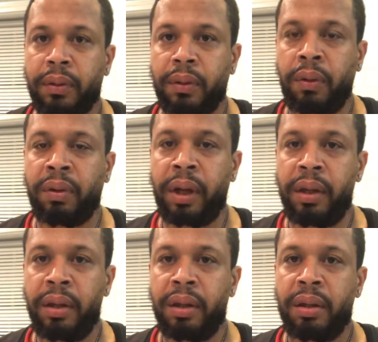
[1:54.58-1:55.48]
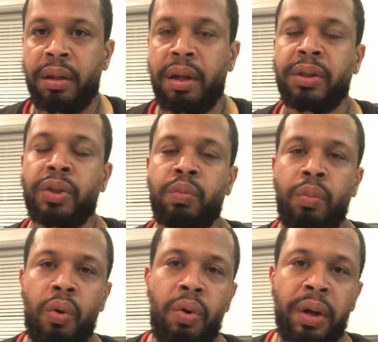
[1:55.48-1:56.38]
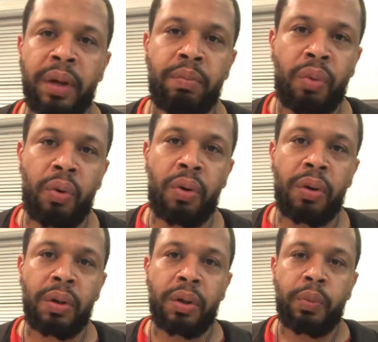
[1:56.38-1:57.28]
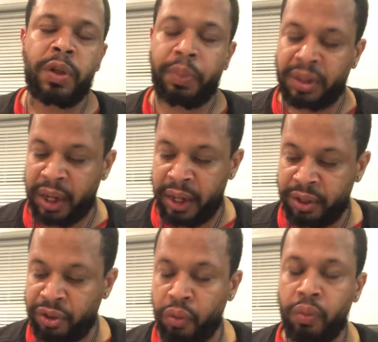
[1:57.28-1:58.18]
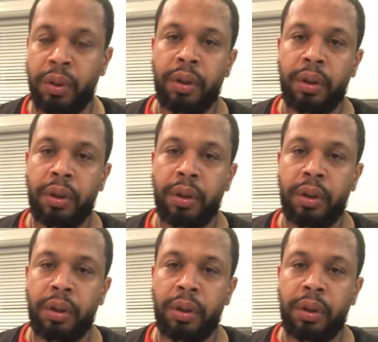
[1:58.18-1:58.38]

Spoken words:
Okay? Because it's more and more which pertains to